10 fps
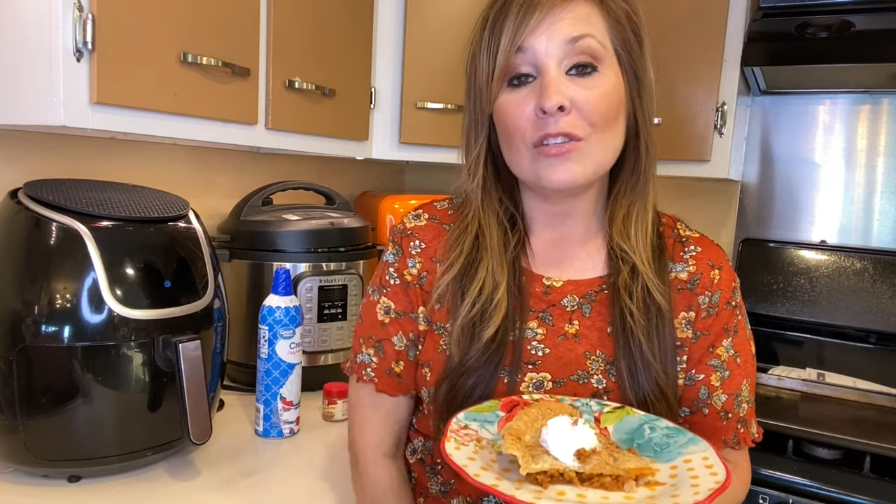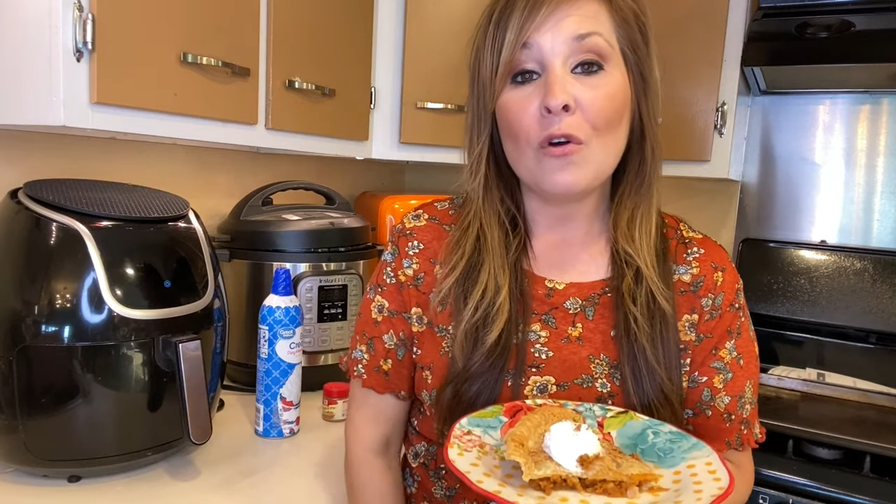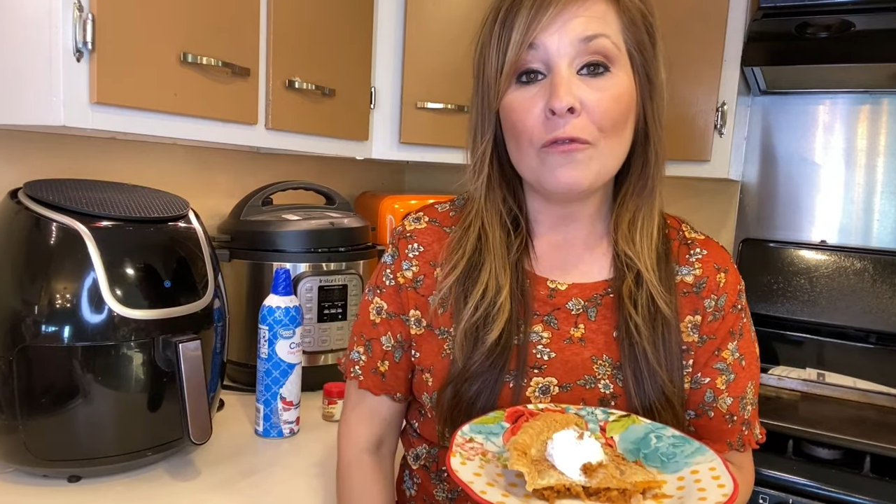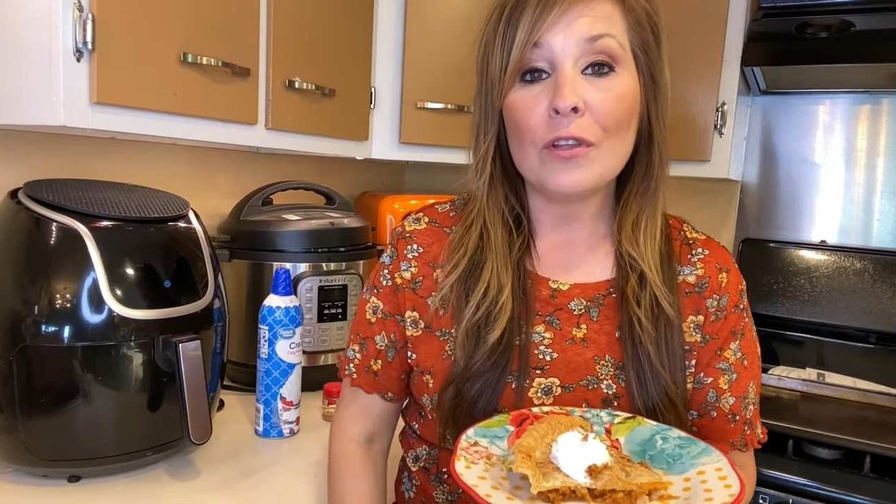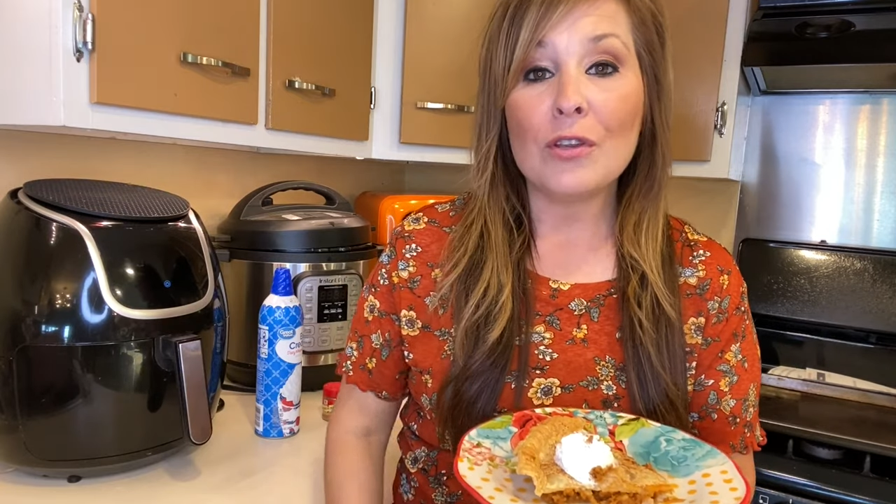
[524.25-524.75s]

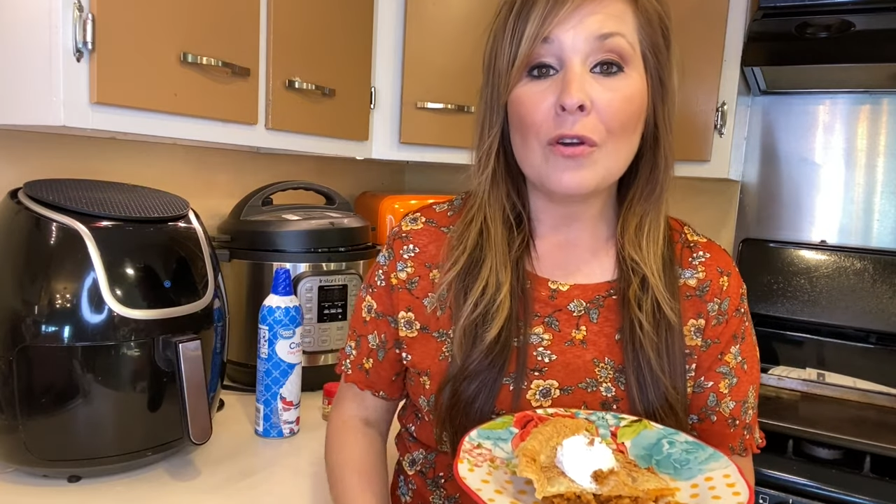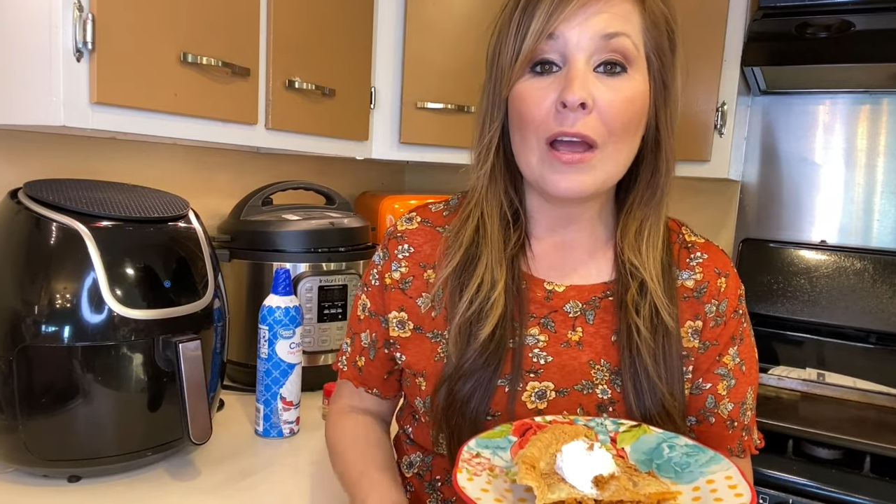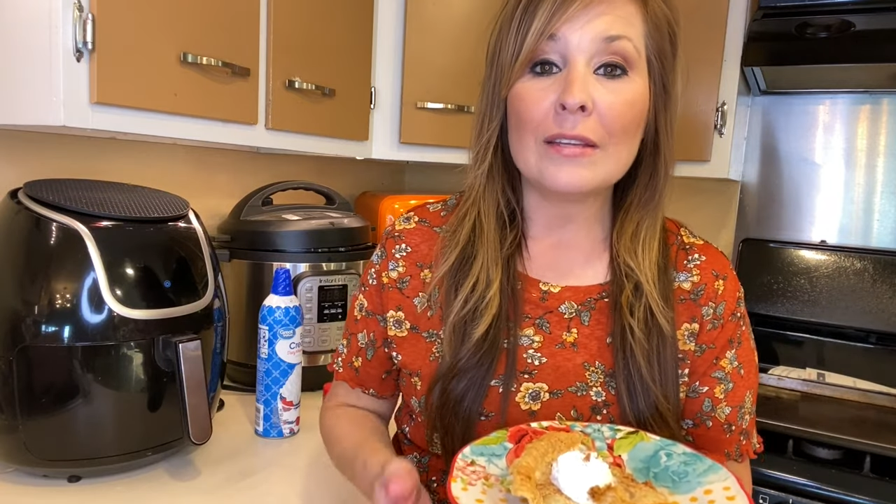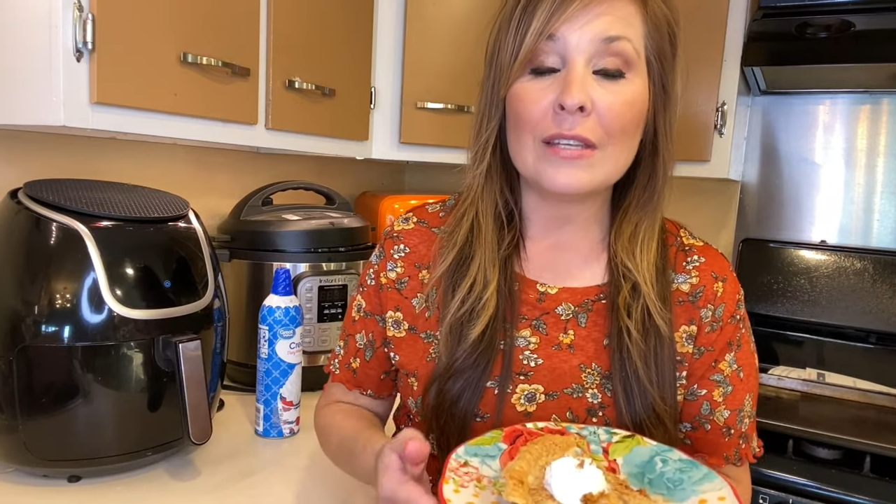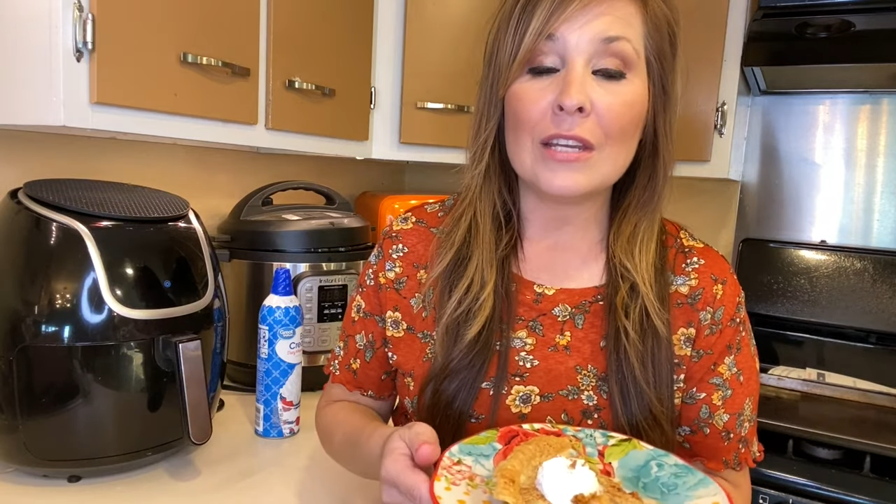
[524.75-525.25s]
hopefully you
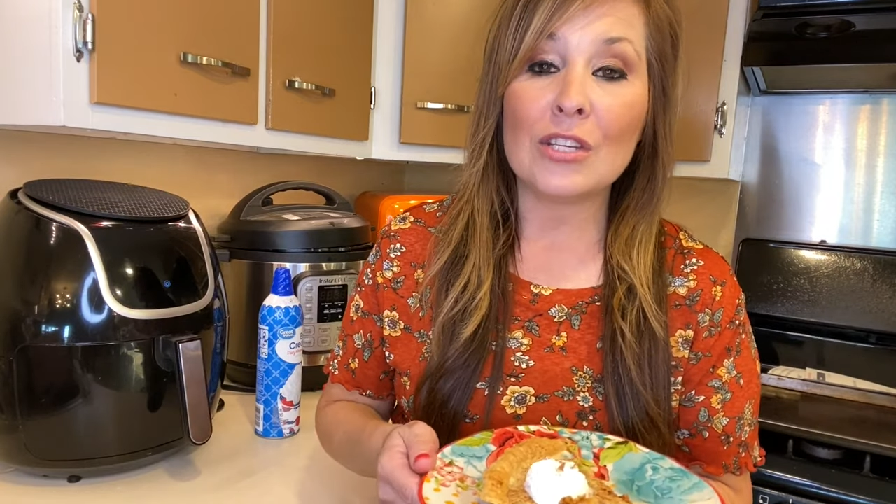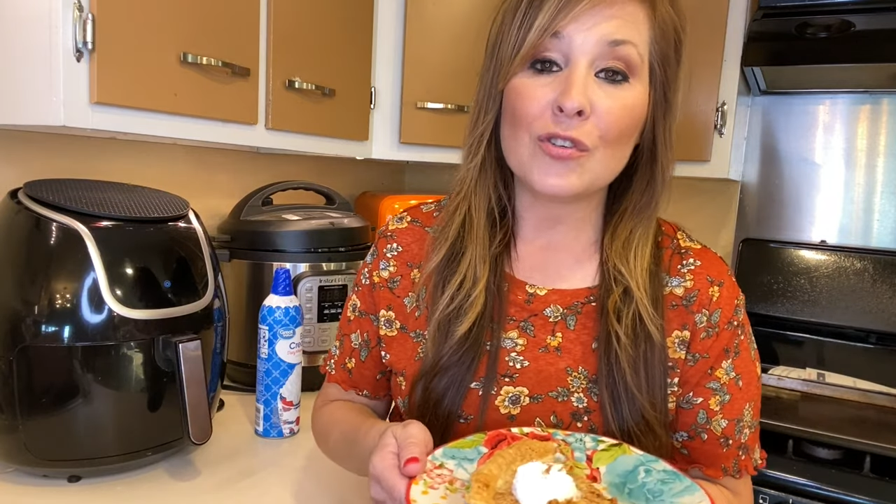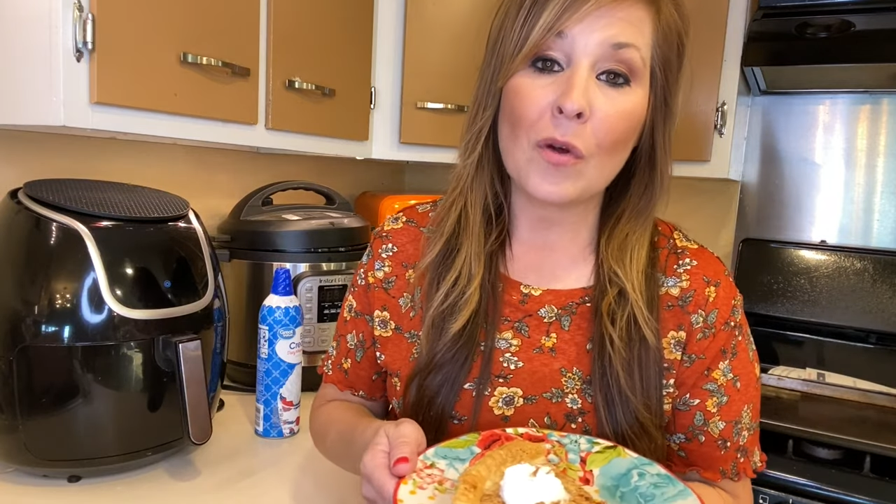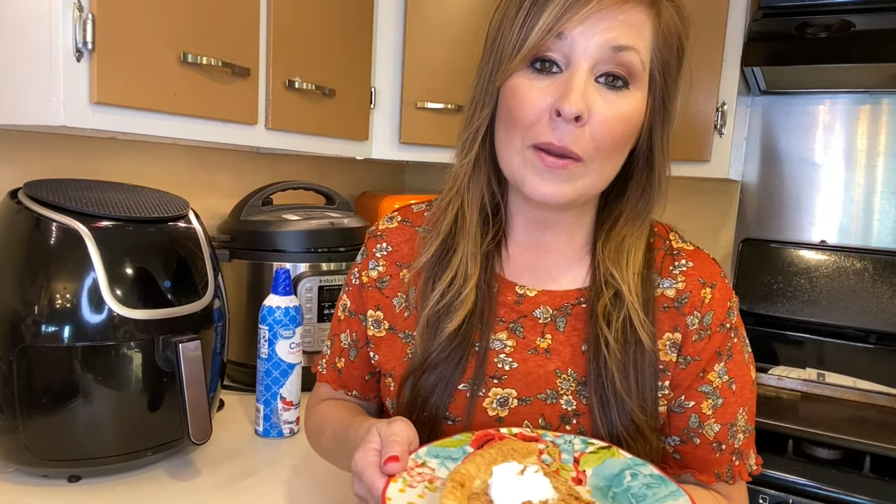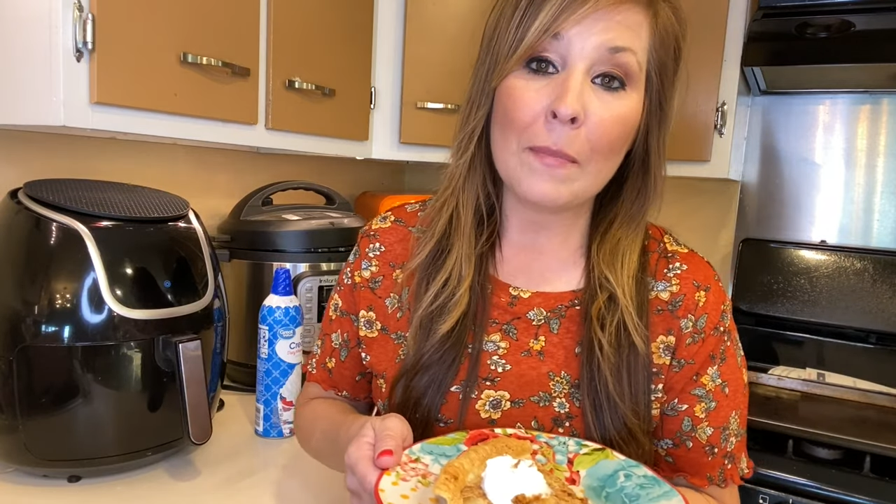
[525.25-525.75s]
guys
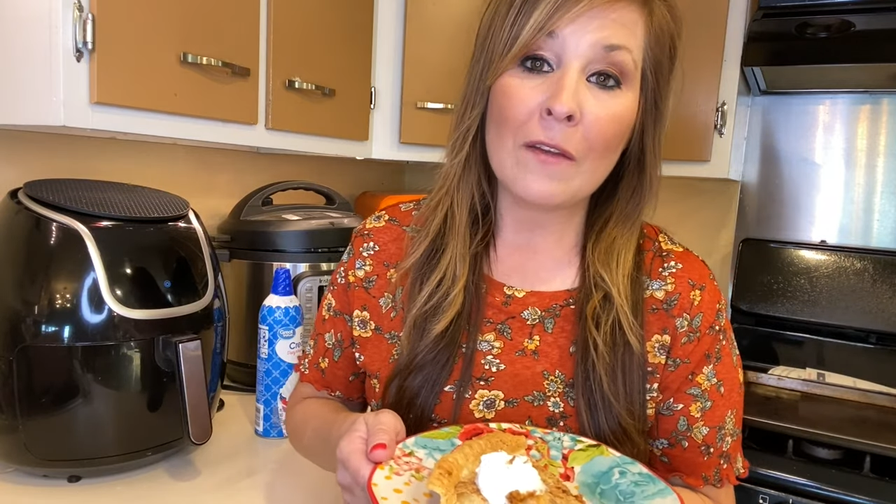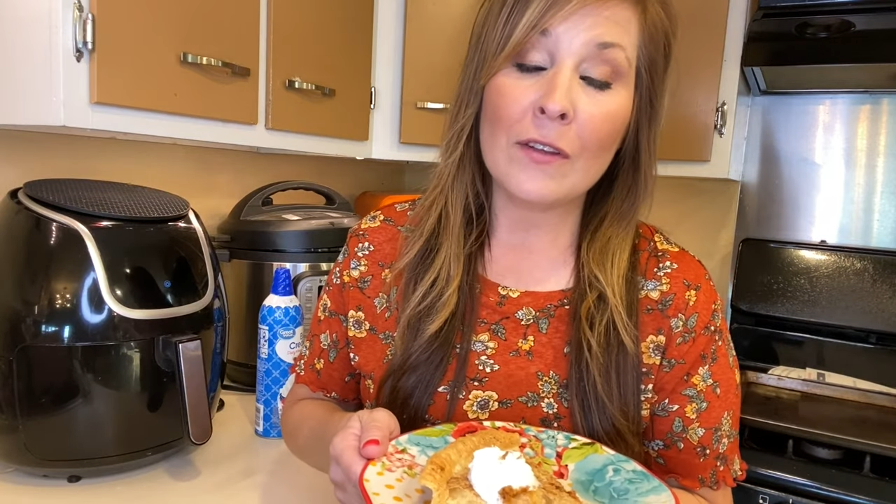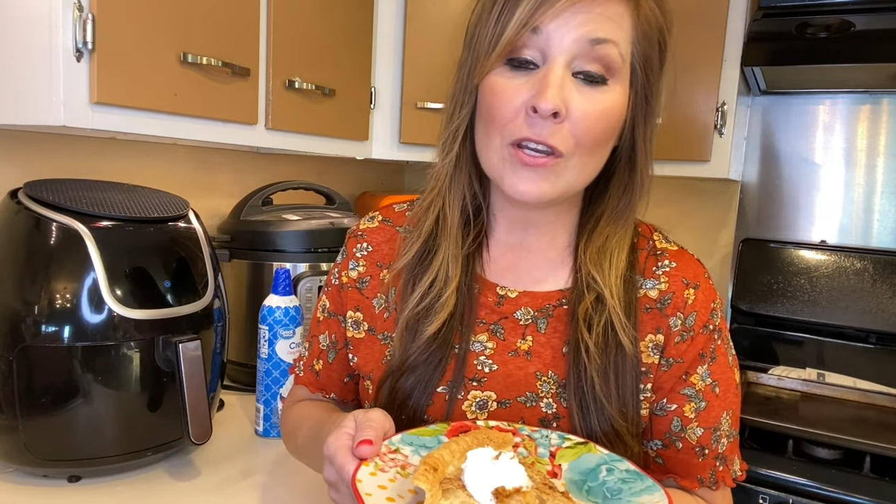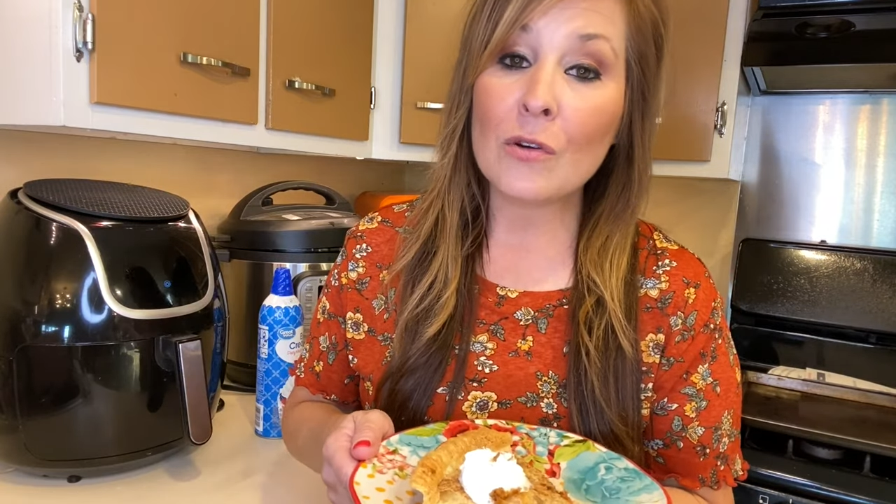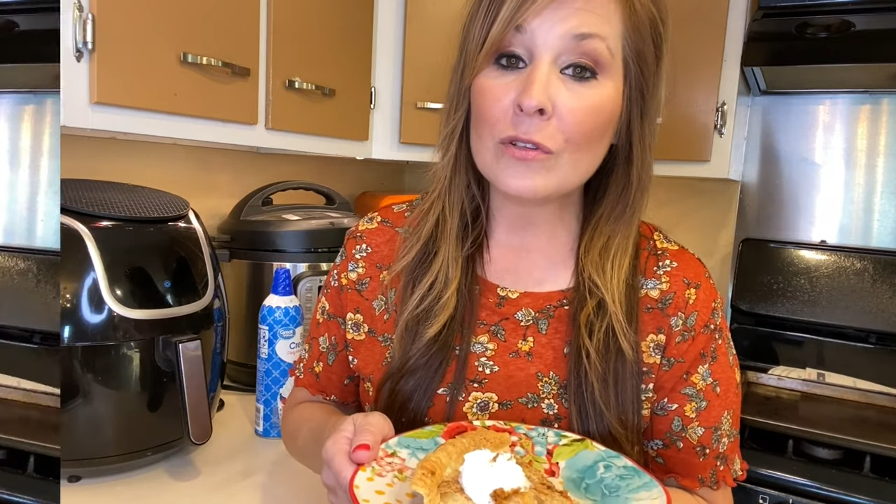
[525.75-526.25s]
enjoyed my video